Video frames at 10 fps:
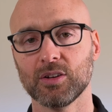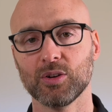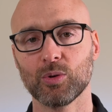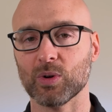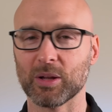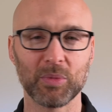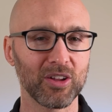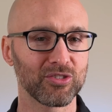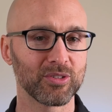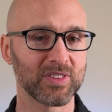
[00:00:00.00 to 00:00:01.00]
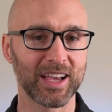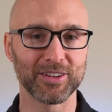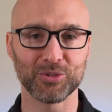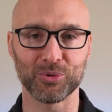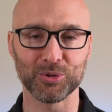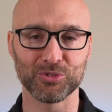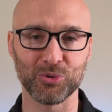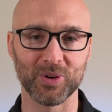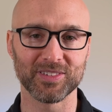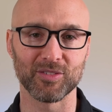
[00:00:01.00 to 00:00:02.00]
While I'm not sure of the editorial
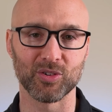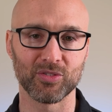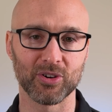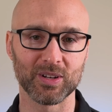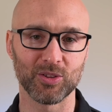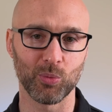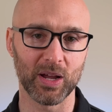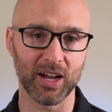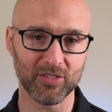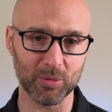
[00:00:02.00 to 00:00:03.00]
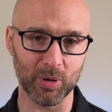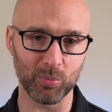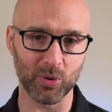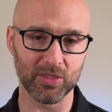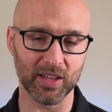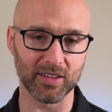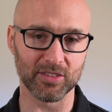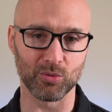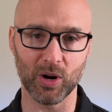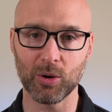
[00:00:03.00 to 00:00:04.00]
choice of referring to the way I've come up with as
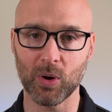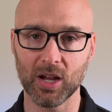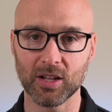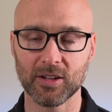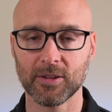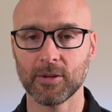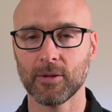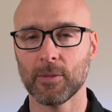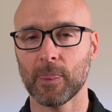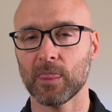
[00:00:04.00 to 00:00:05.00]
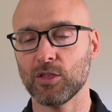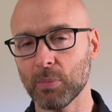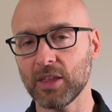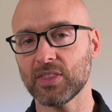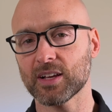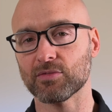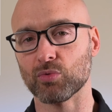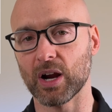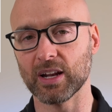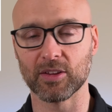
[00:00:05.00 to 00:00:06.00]
the right way, you might think of
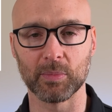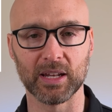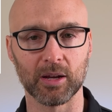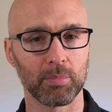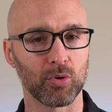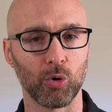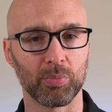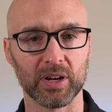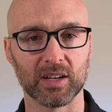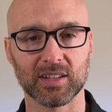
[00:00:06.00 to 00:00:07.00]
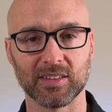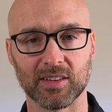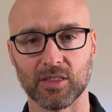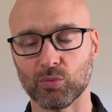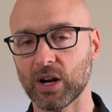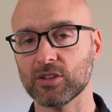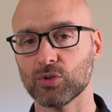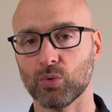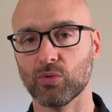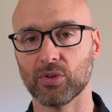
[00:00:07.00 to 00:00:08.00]
right as meaning appropriate, as in the right
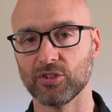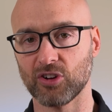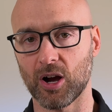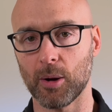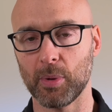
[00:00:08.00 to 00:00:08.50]
tool for the job.